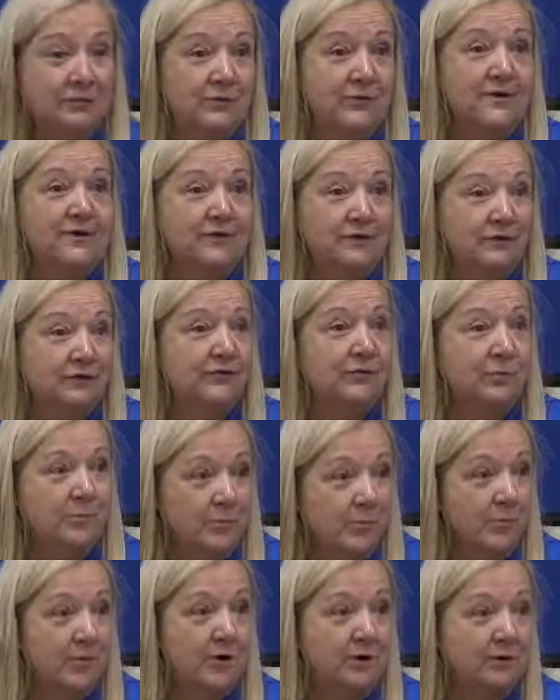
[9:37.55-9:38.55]
3 years or
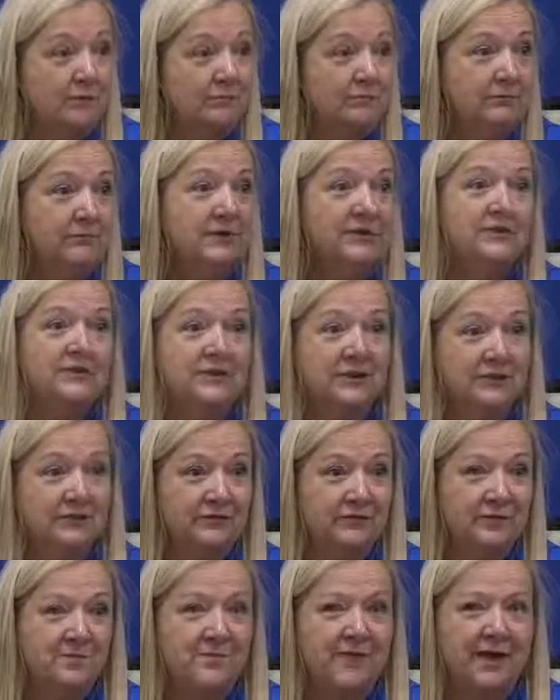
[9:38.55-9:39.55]
more,
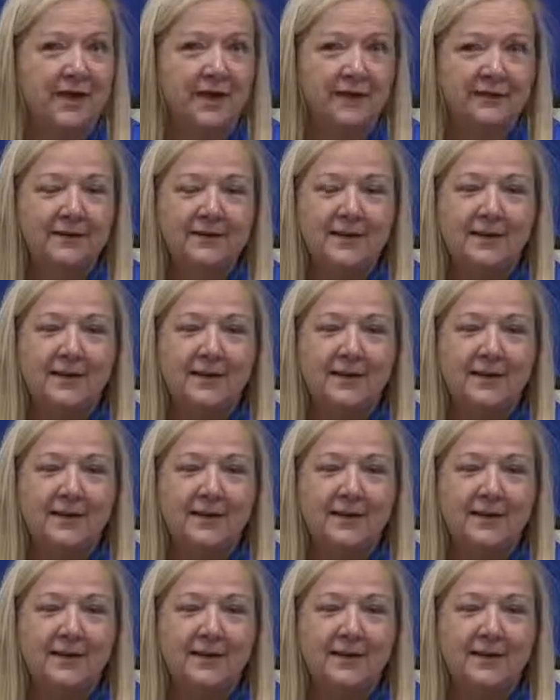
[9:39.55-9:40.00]
just from that.